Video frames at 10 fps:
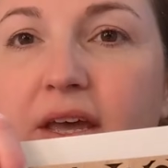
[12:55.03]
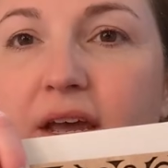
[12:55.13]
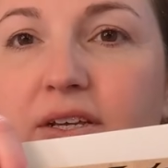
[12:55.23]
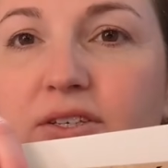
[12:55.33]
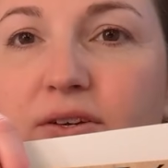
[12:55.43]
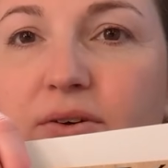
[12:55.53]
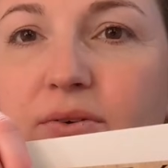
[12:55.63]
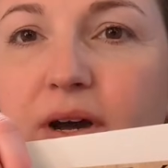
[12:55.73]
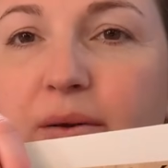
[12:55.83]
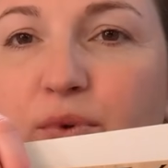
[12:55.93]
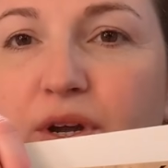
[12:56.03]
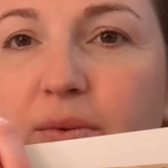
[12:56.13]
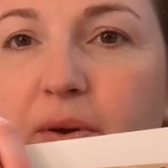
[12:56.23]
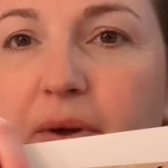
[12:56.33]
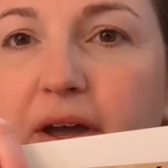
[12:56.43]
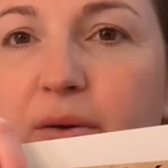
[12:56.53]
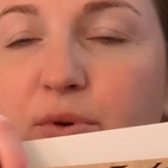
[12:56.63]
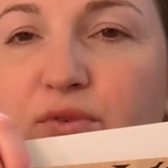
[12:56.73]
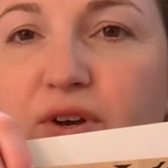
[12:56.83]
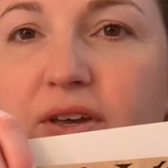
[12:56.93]
And so I'm working my way up
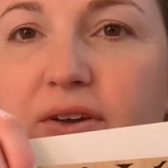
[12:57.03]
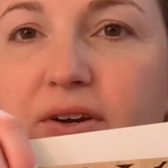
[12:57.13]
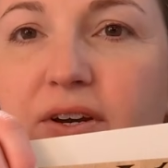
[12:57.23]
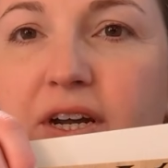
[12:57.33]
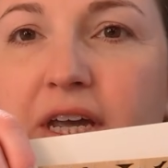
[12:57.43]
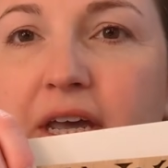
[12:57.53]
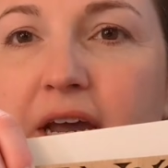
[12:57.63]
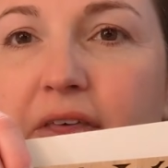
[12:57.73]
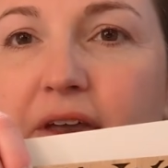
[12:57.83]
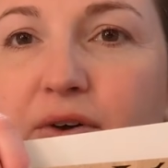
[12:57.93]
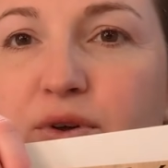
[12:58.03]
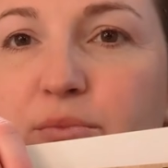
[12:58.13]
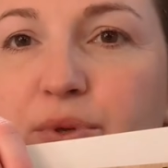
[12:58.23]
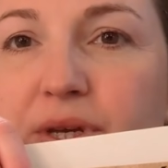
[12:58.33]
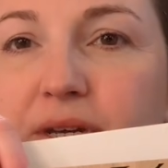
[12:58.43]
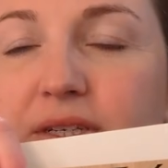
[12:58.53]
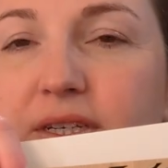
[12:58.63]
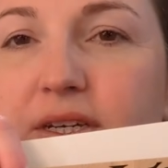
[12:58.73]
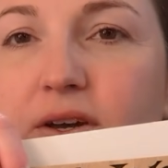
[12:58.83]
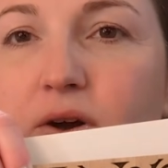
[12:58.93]
over here, and then I'll complete
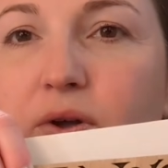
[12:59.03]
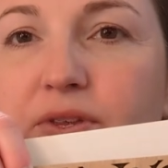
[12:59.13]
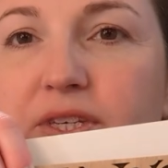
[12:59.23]
all the